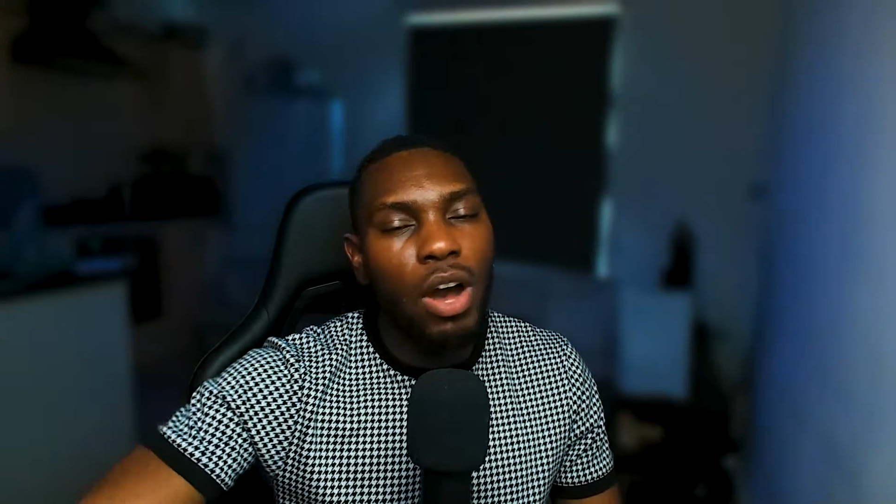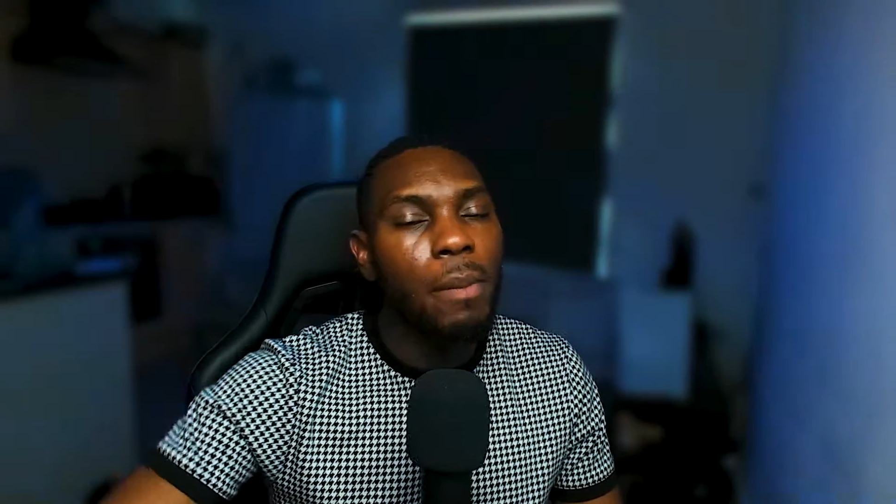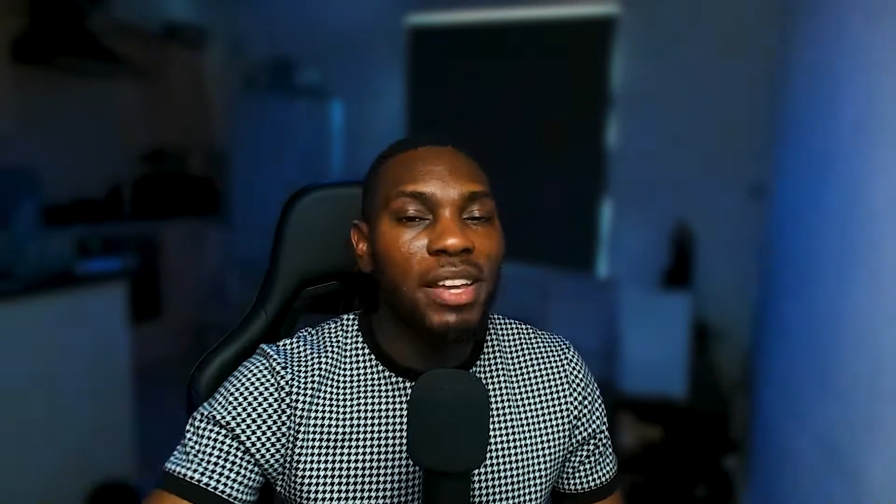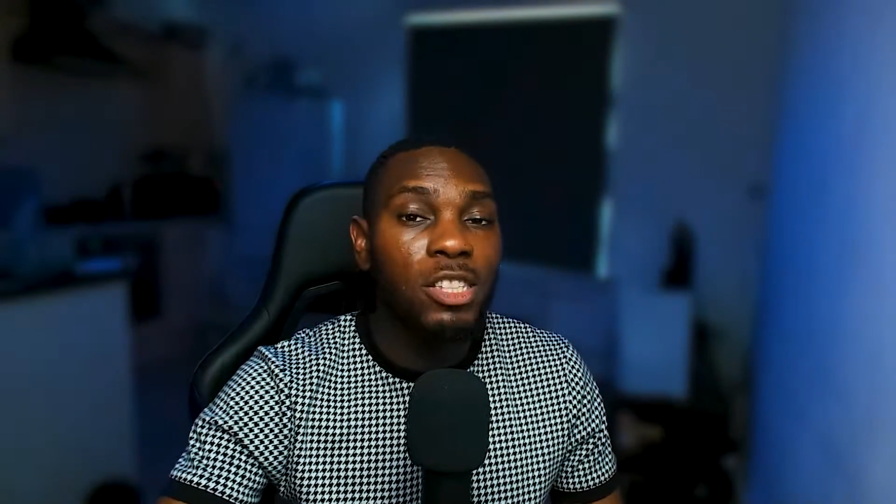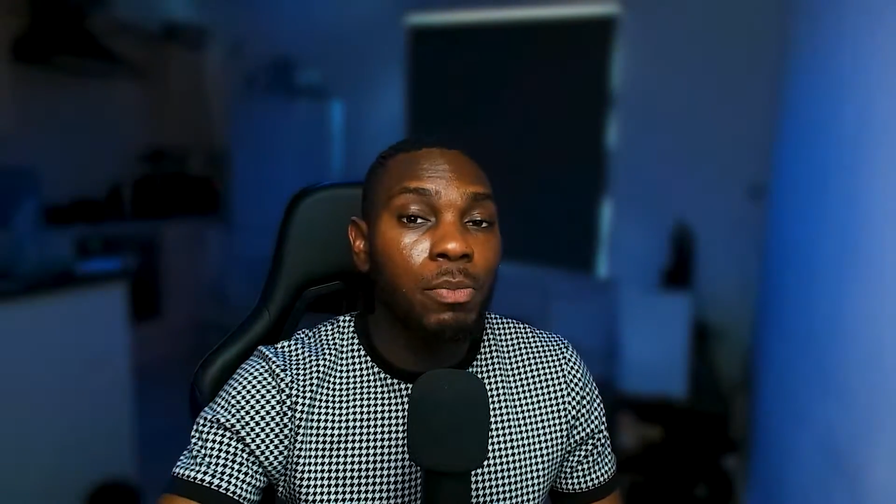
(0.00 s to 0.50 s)
I'm
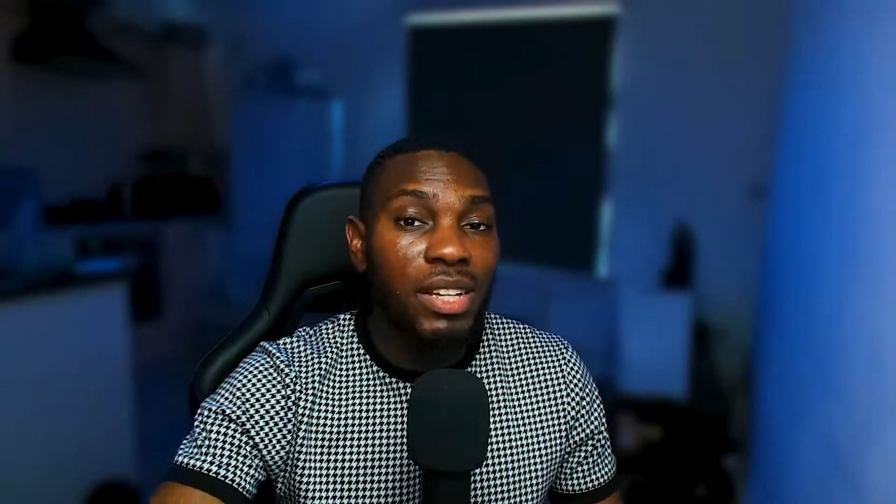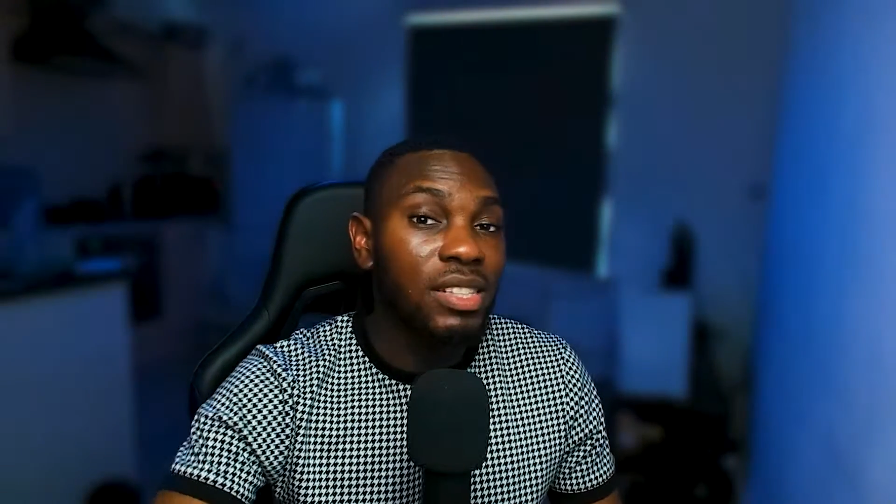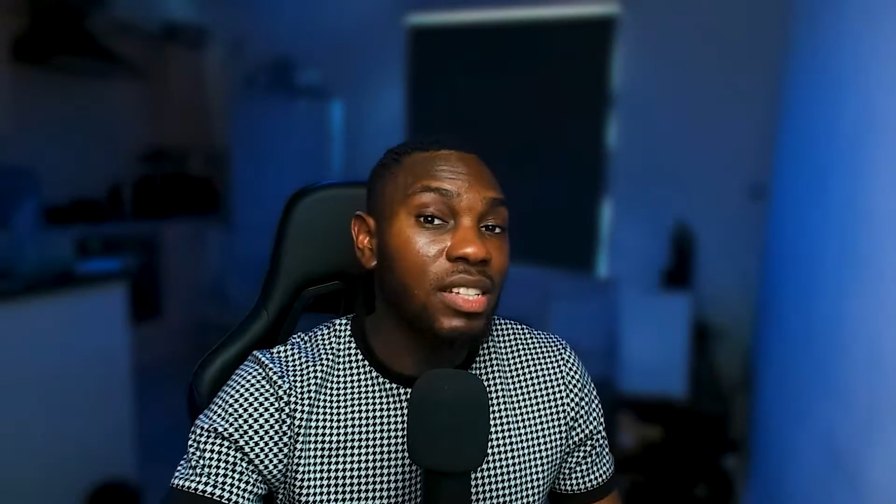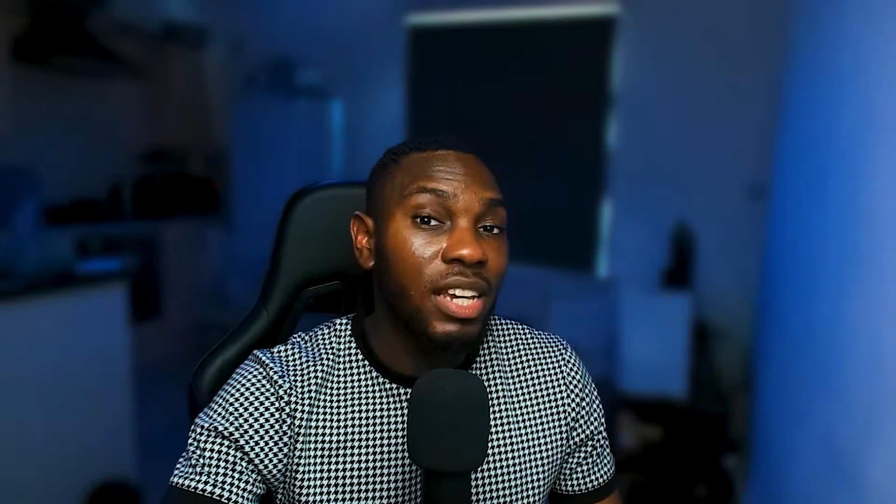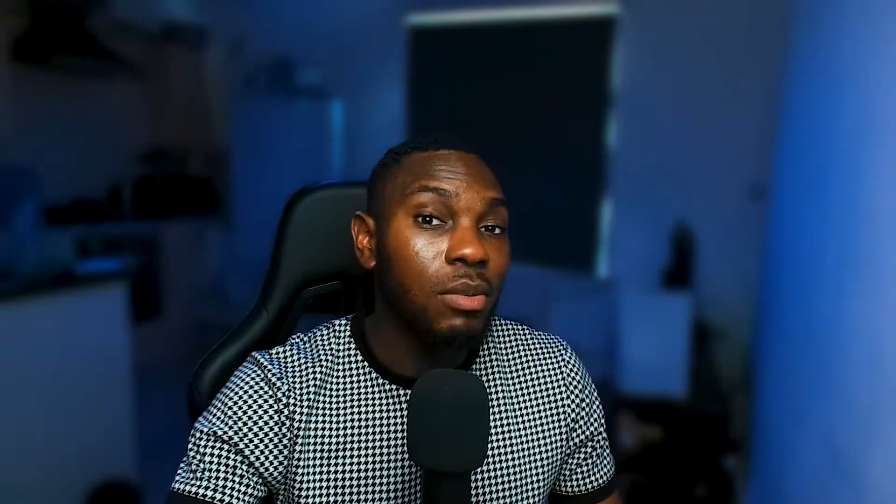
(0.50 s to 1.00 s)
expecting
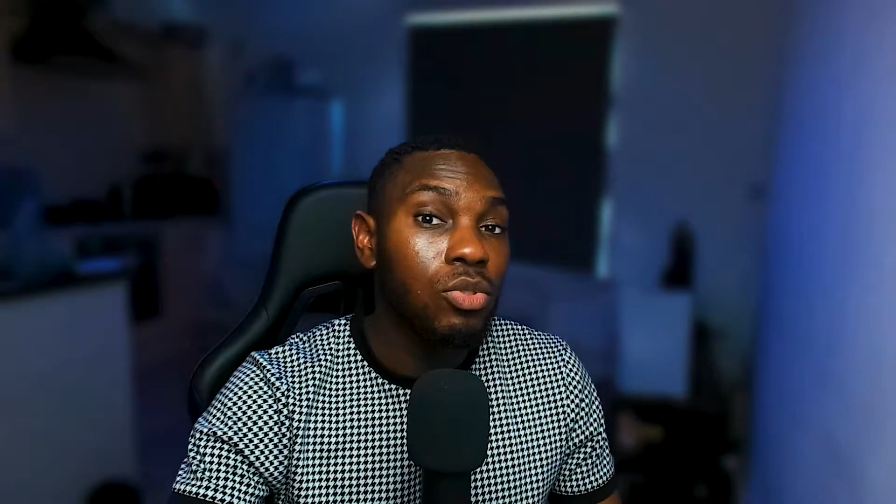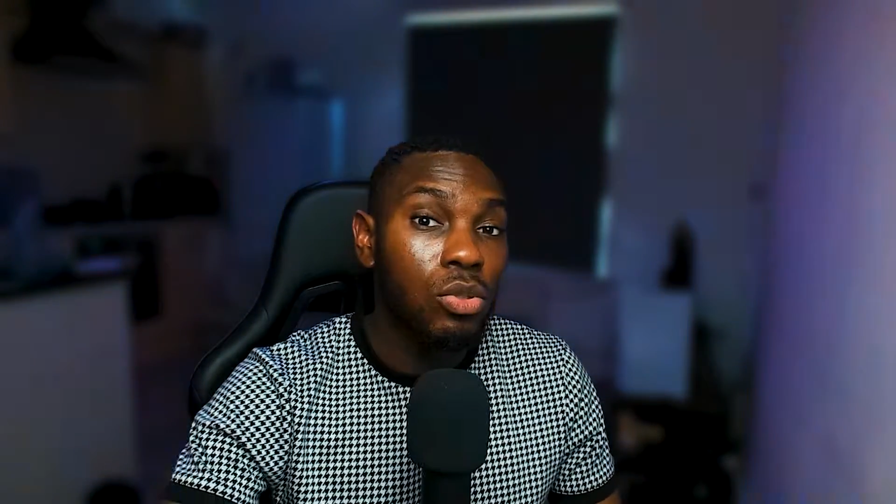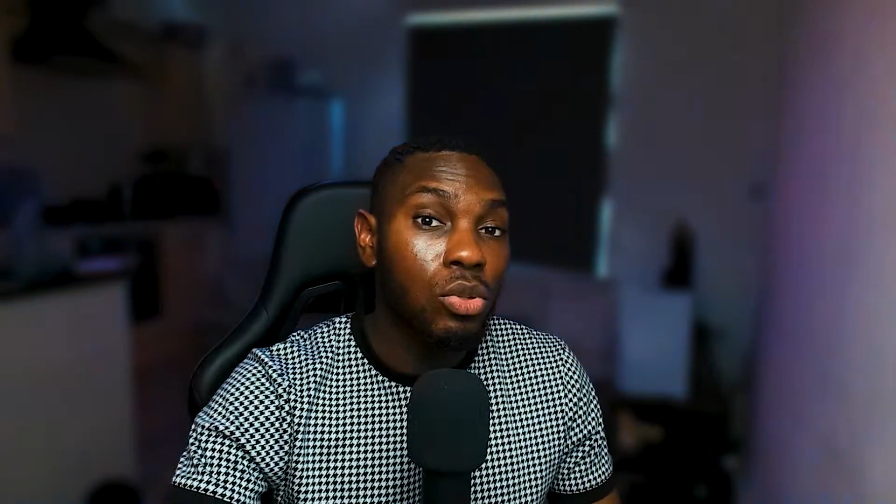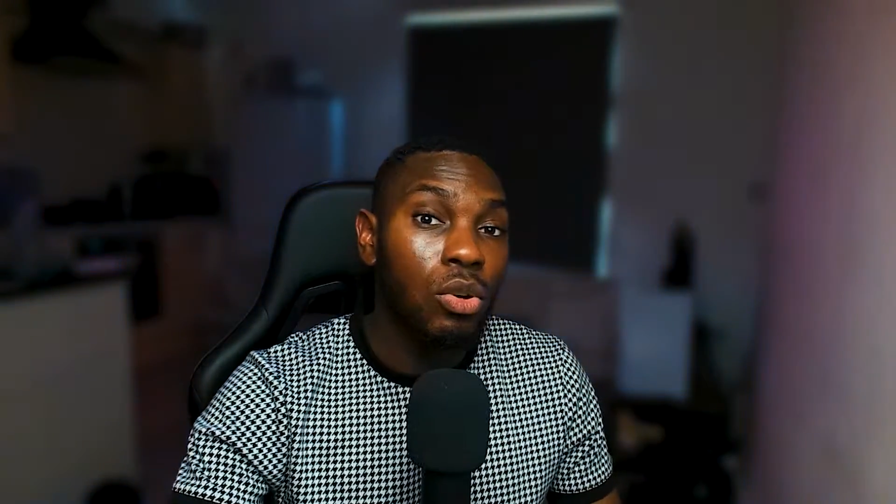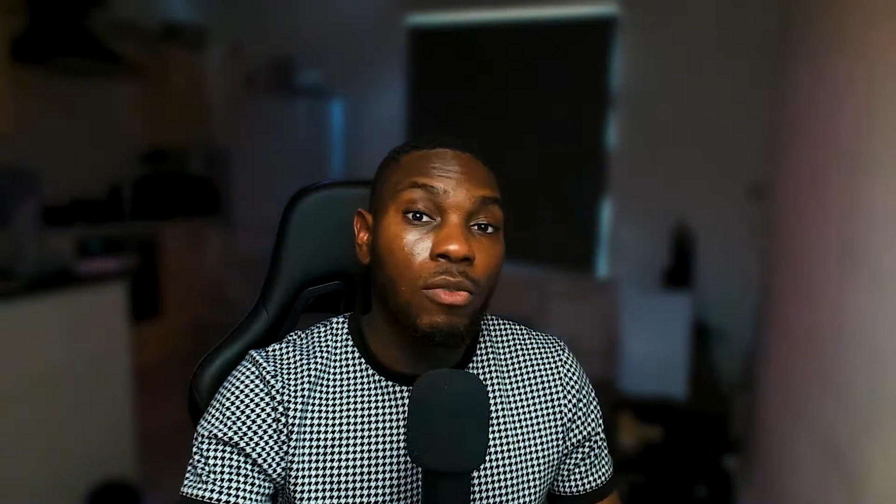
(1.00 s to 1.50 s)
the game to look